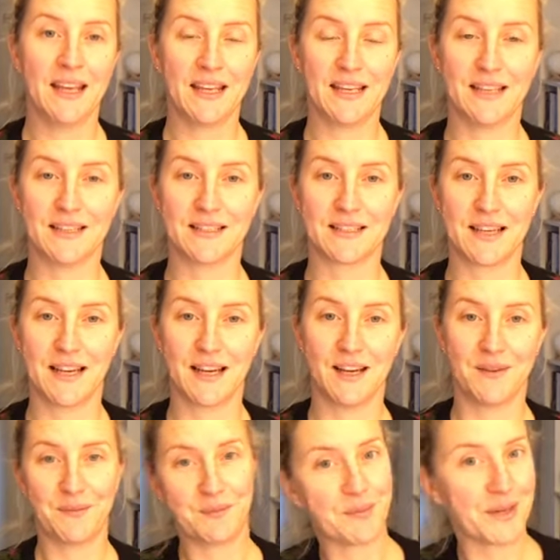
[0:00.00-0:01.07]
is
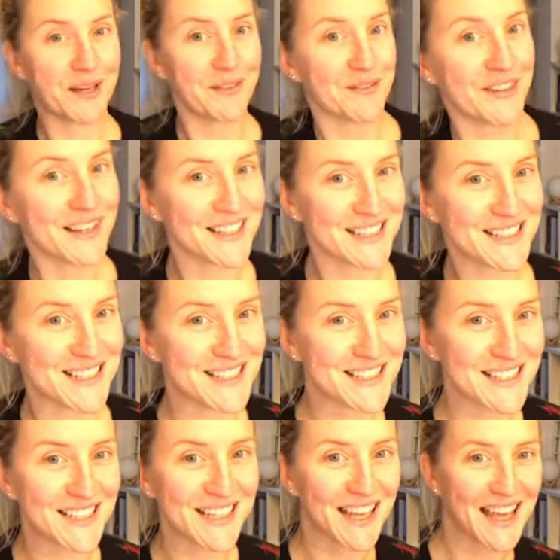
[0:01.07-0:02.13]
bringing frankincense
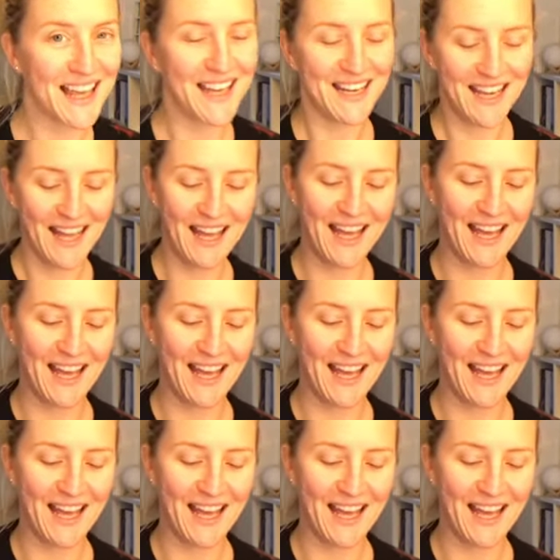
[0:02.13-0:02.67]
in again.